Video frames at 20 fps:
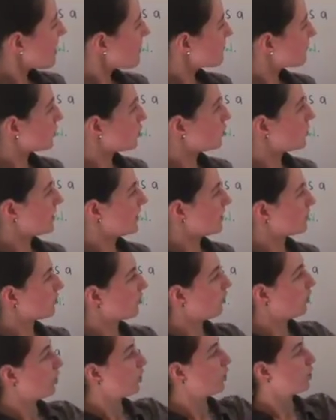if you hit
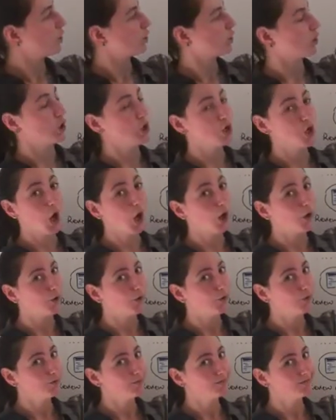
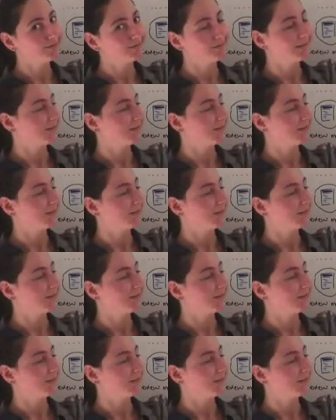no